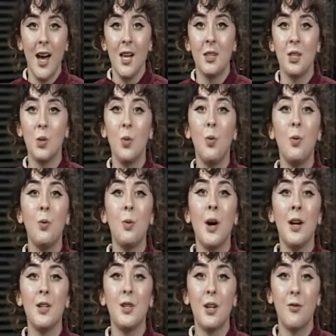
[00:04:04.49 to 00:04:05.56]
The
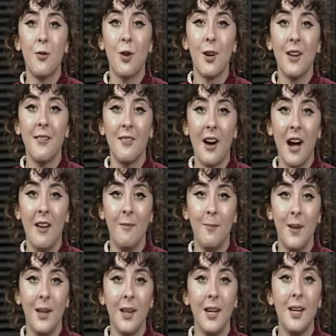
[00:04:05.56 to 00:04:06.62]
245
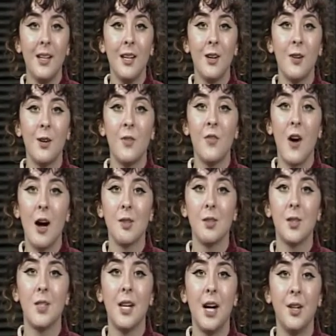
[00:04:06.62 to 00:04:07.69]
million year old
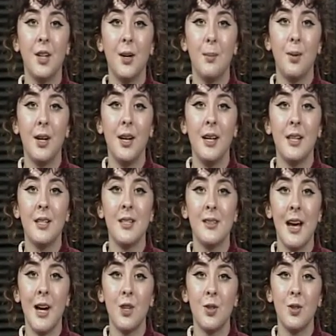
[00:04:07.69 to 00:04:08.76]
fossils held a Britain's
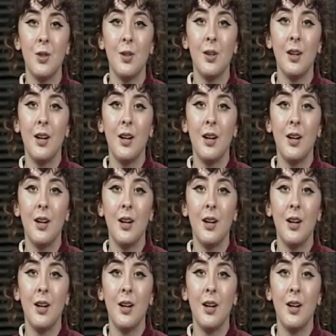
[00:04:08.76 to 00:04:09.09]
natural